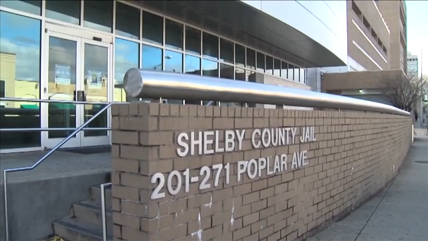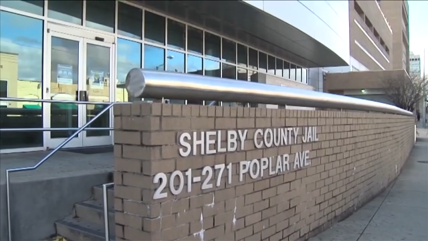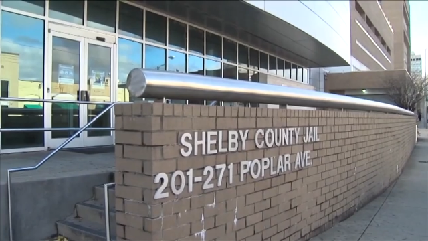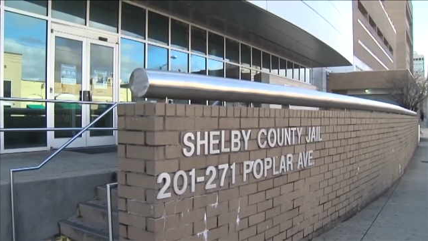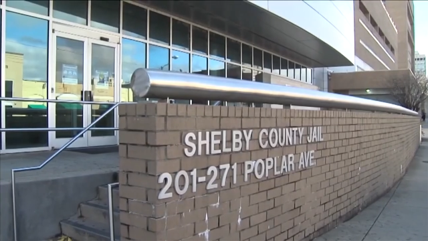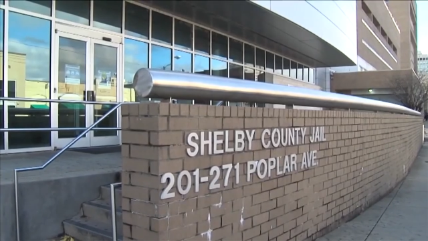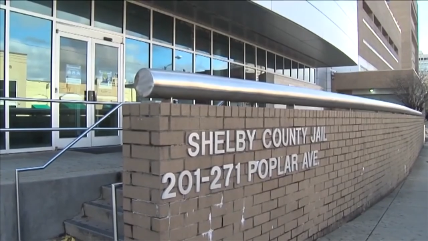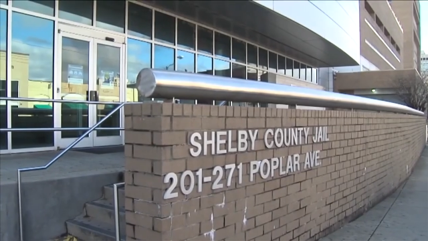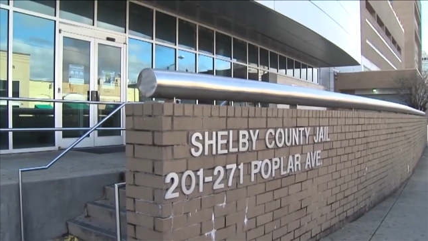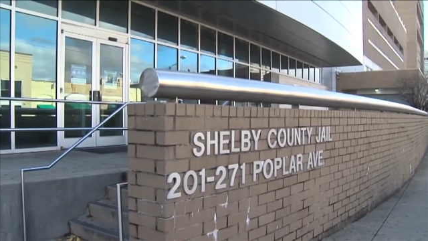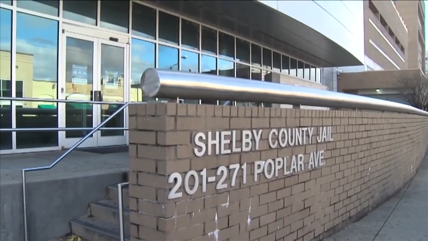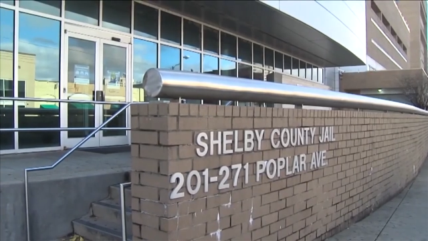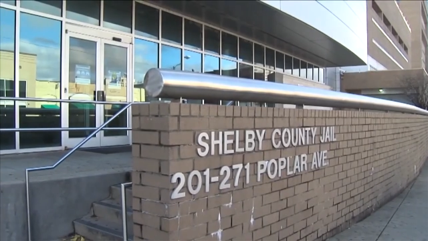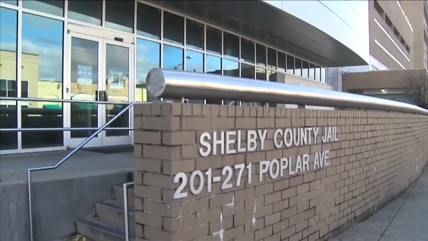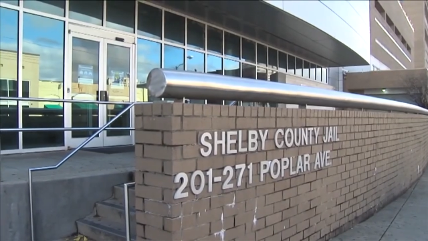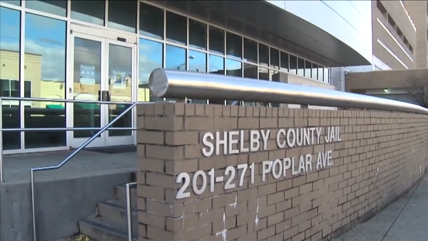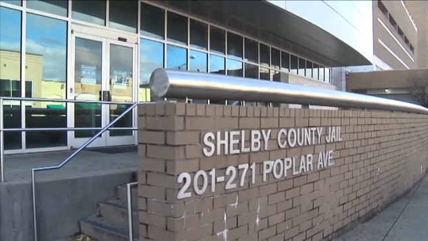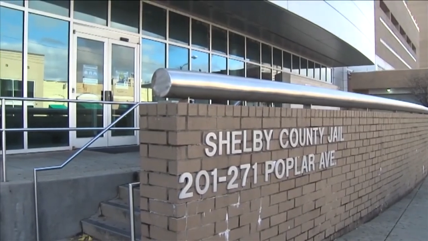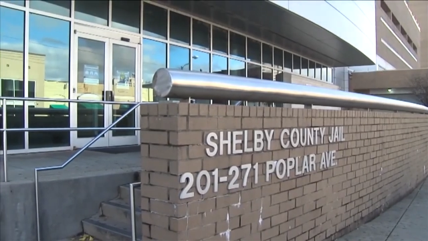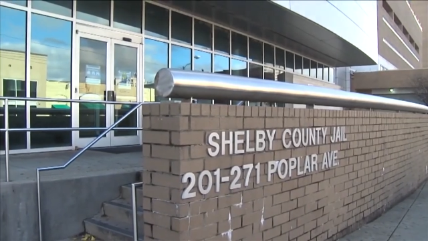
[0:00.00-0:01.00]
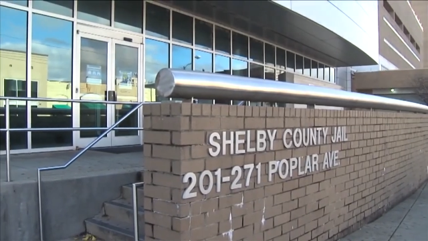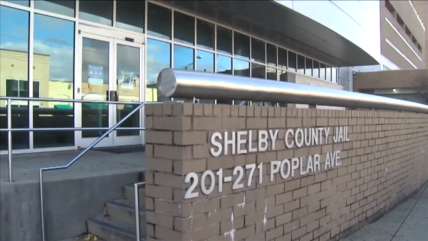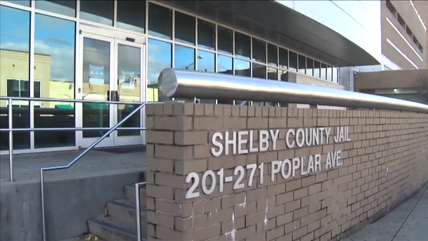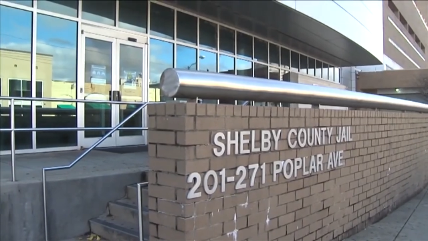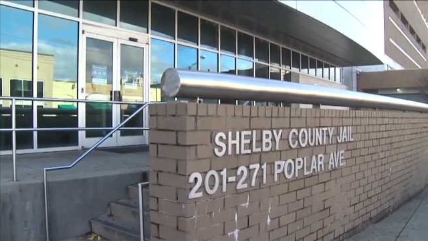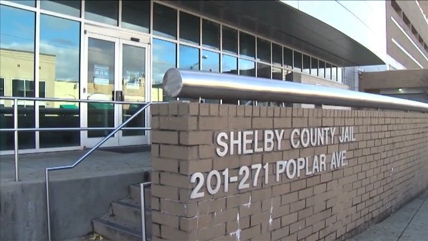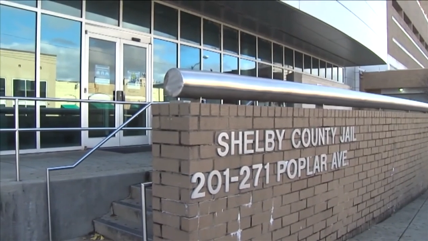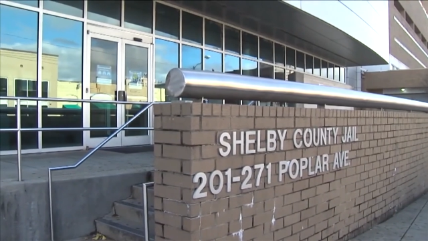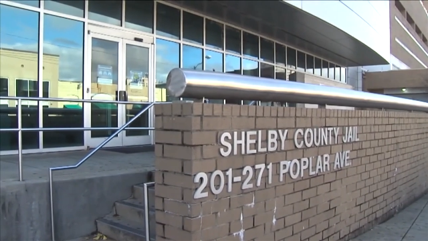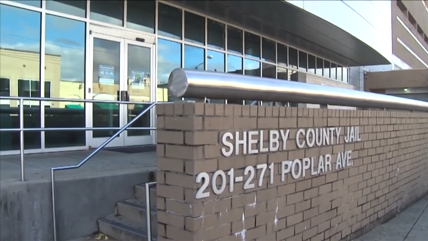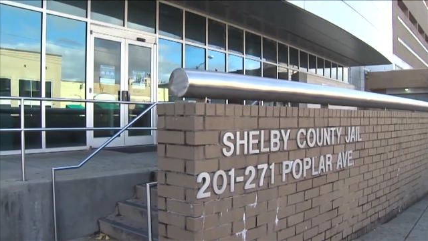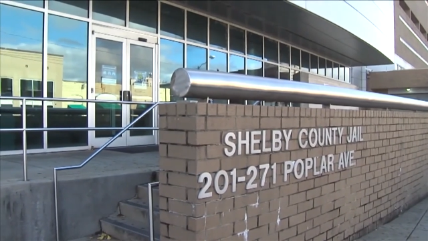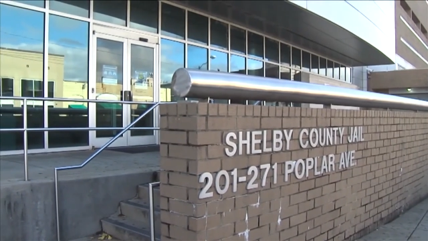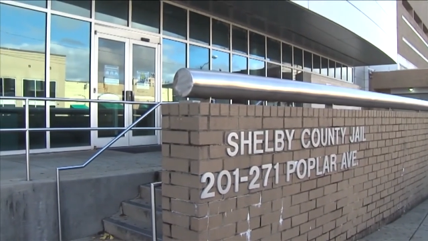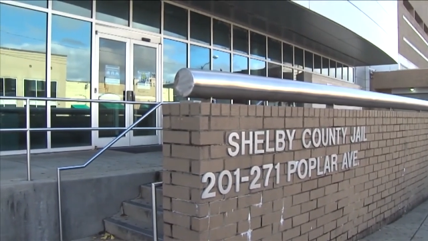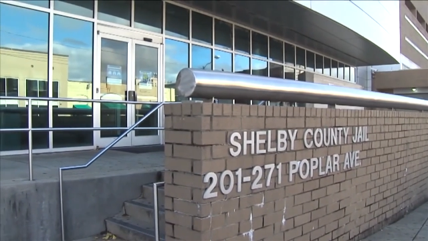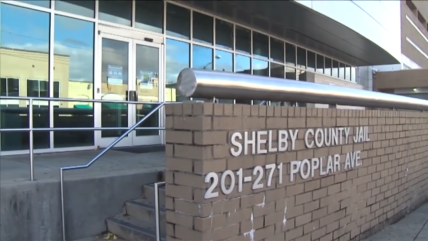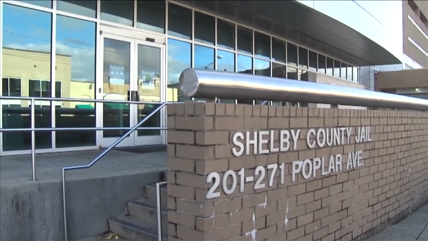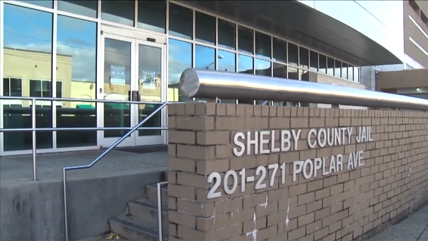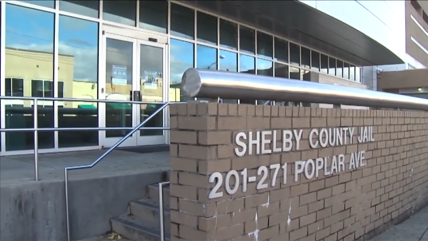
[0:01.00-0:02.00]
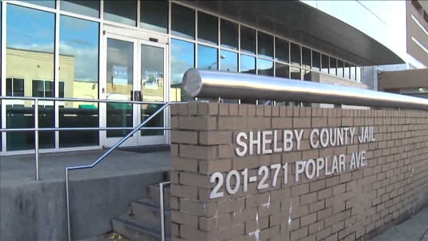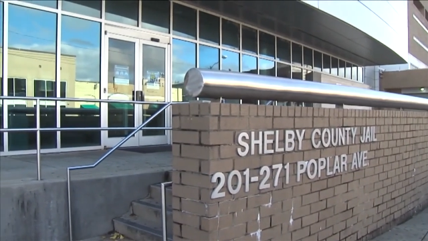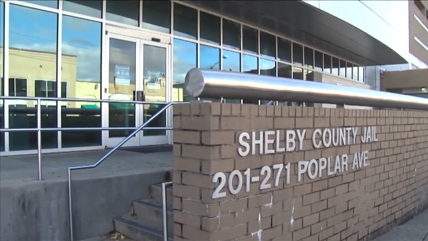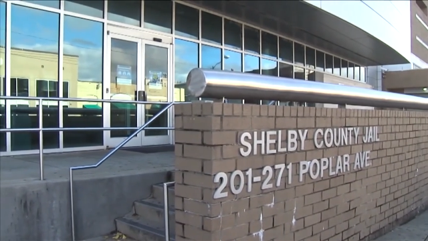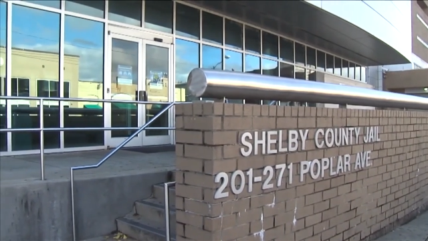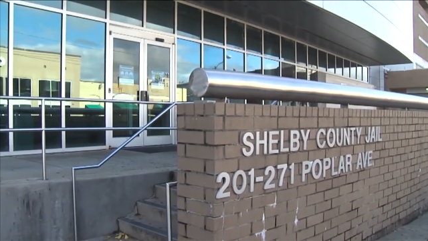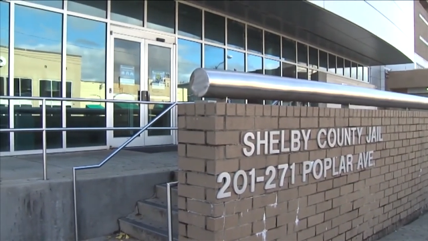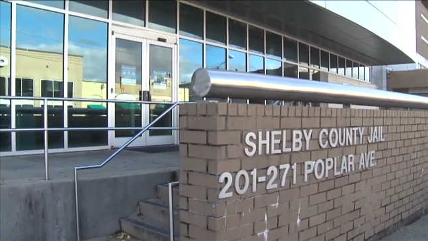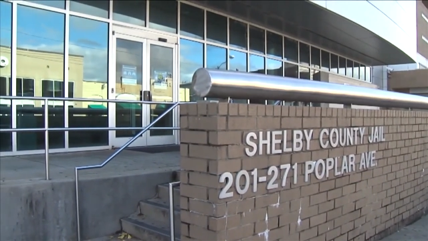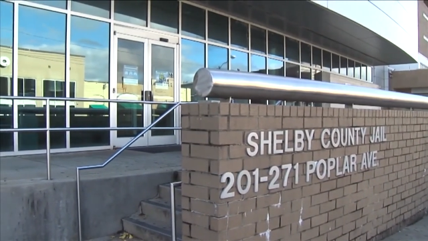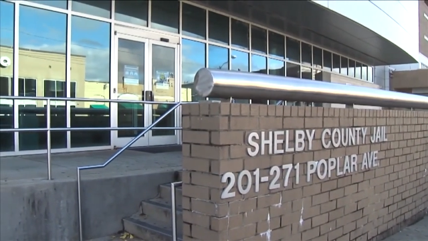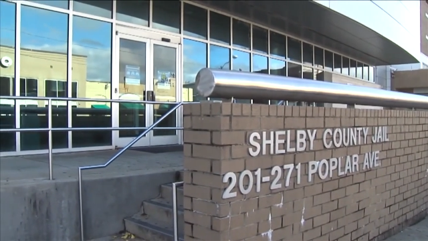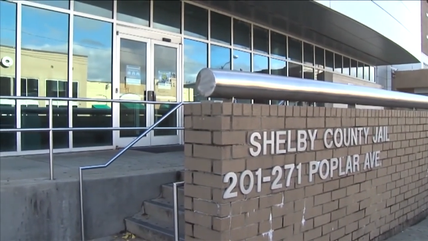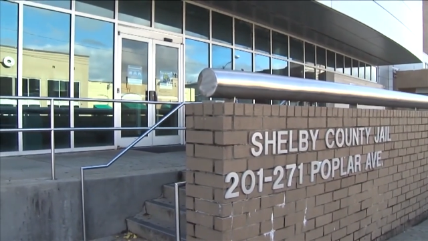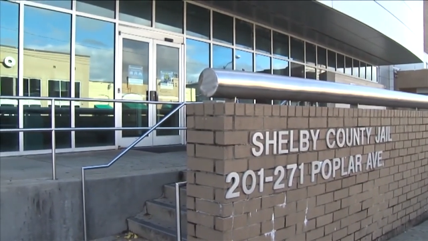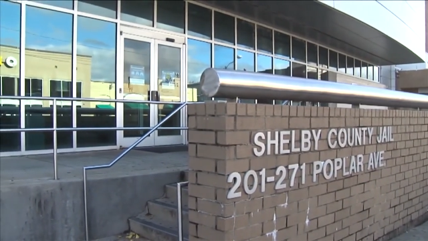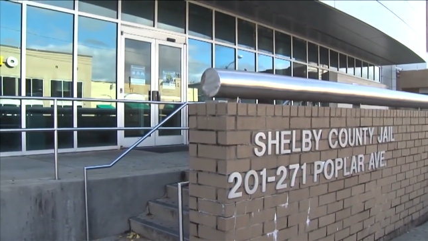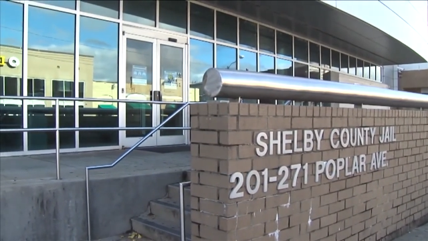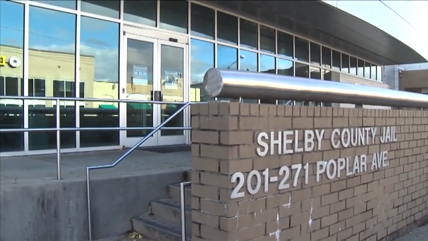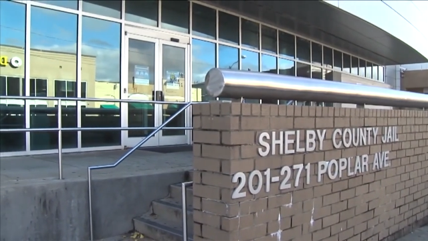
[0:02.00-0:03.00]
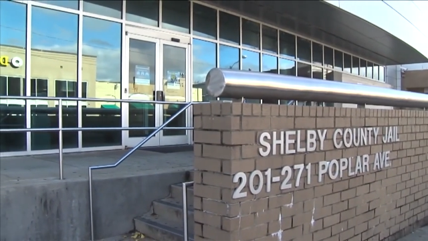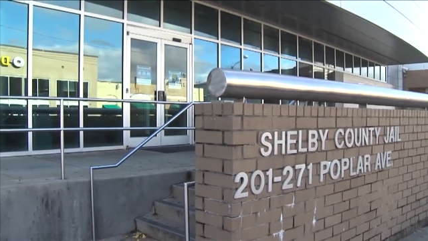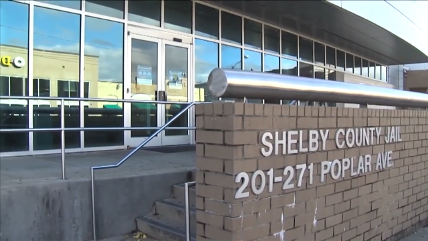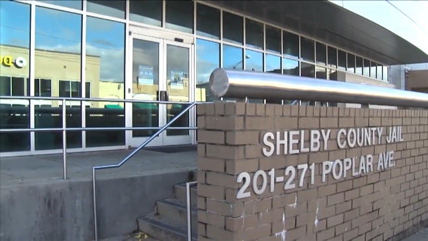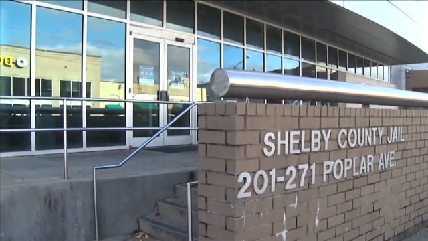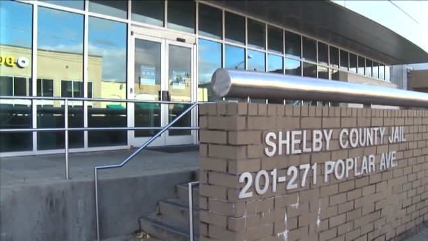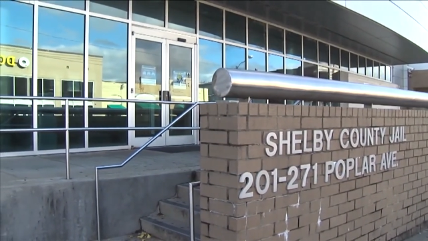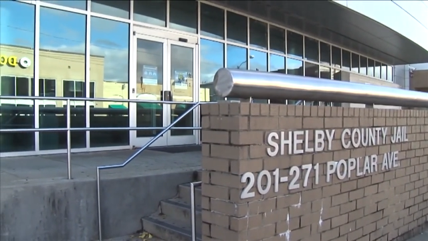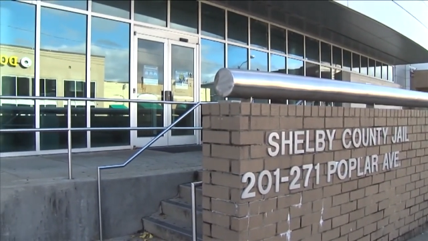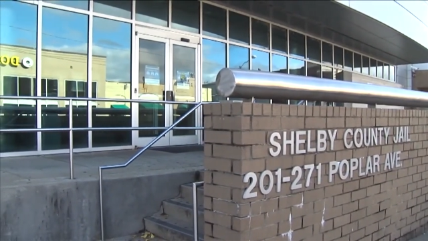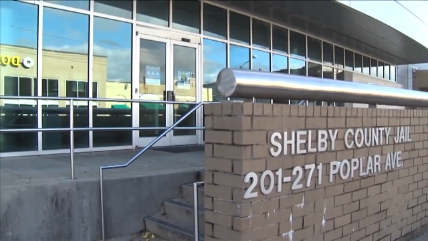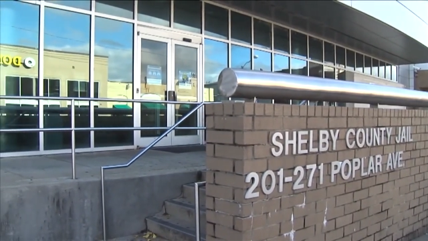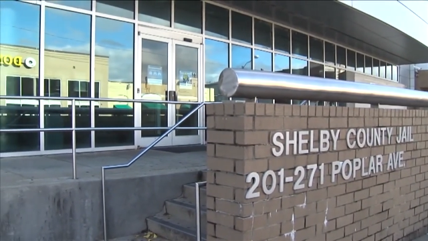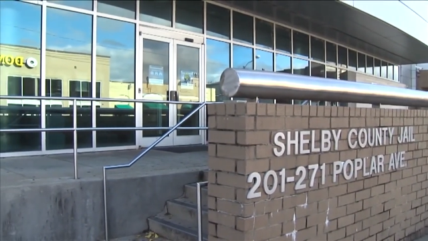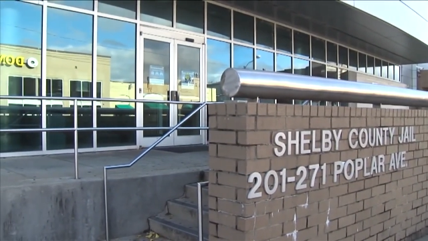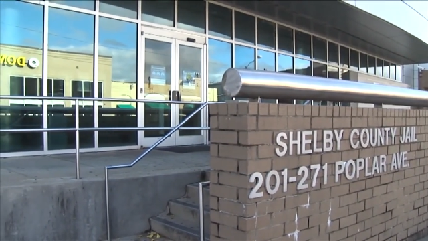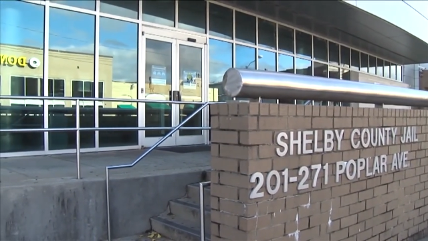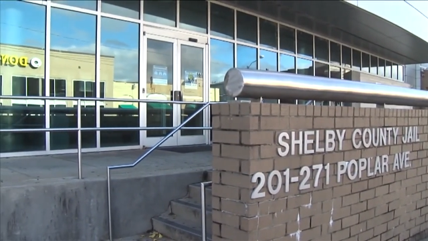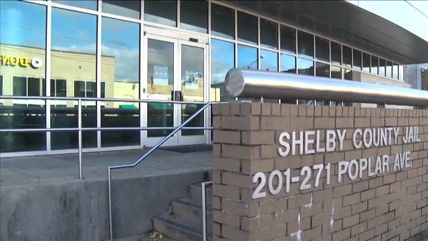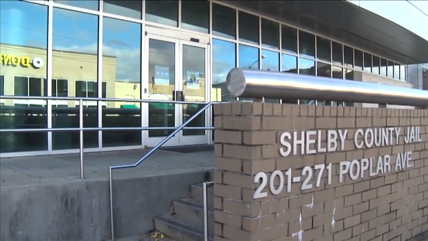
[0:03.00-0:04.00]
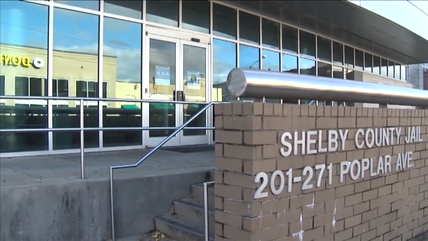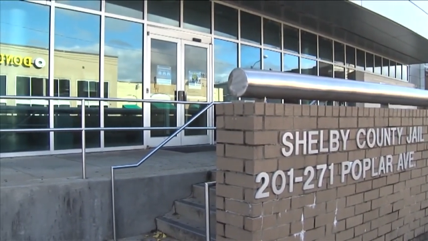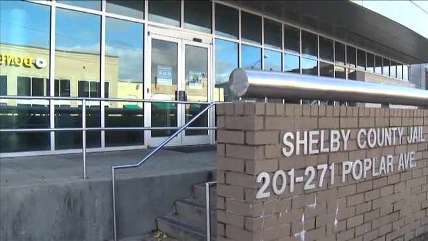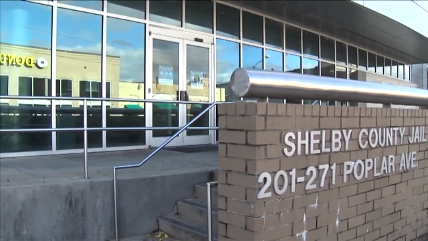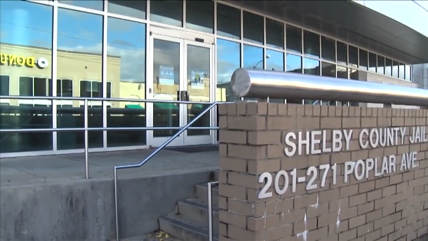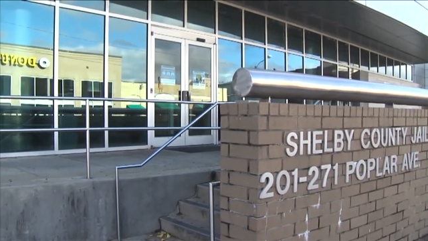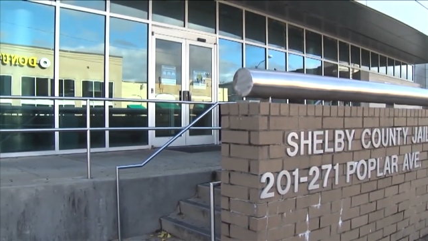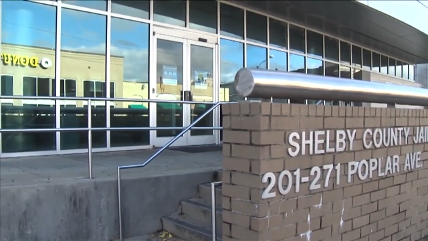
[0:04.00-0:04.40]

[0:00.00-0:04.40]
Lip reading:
(no speaker visible)